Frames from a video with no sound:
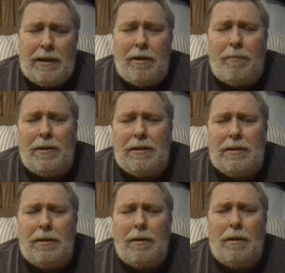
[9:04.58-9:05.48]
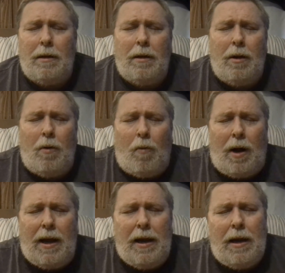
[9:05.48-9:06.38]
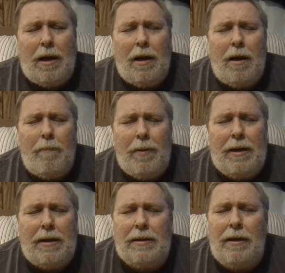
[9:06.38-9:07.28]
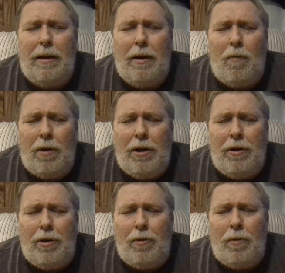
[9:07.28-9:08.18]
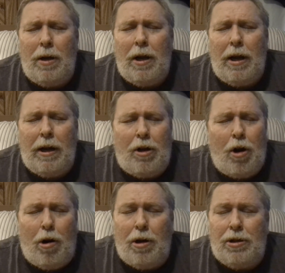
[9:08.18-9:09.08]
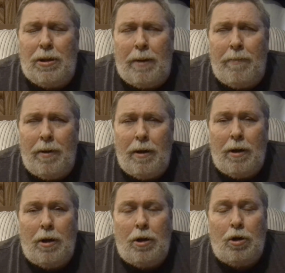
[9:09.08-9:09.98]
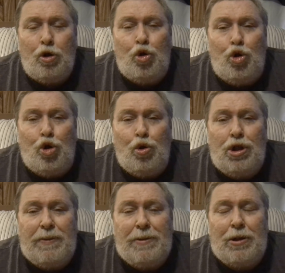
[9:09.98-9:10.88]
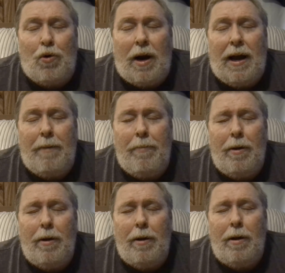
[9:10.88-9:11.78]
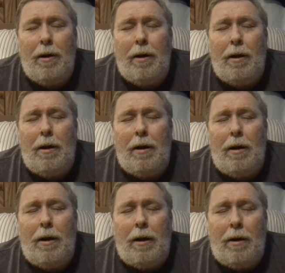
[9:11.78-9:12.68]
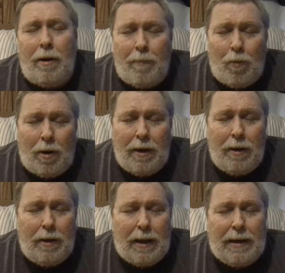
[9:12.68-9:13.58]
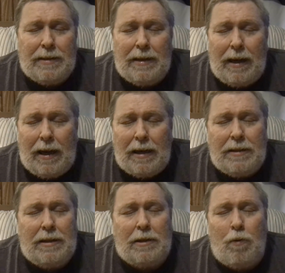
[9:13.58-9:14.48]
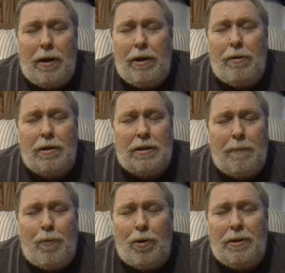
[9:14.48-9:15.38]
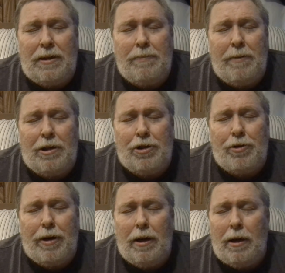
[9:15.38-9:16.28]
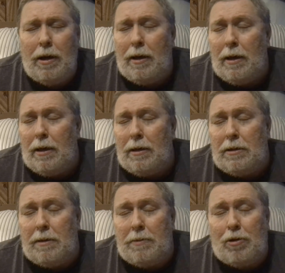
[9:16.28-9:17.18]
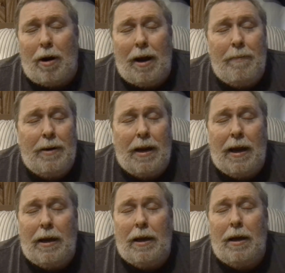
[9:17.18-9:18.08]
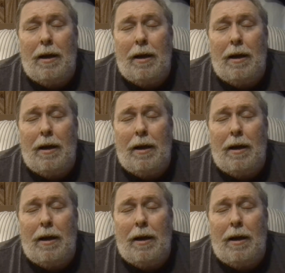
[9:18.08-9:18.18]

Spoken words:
them this. Why? Because when you do, encourage them to subscribe. Number one, that is the easiest way you can support this ministry. Subscribe and like.